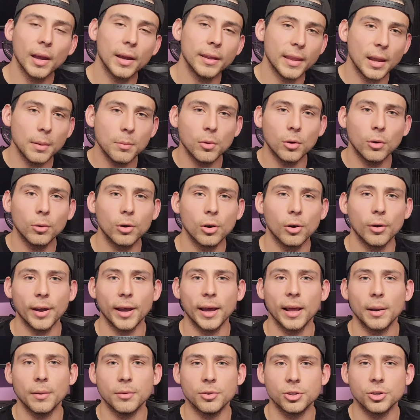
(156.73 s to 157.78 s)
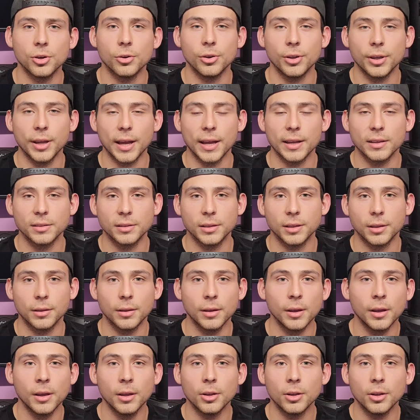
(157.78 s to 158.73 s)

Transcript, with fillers: And then we'll go ahead and show you guys the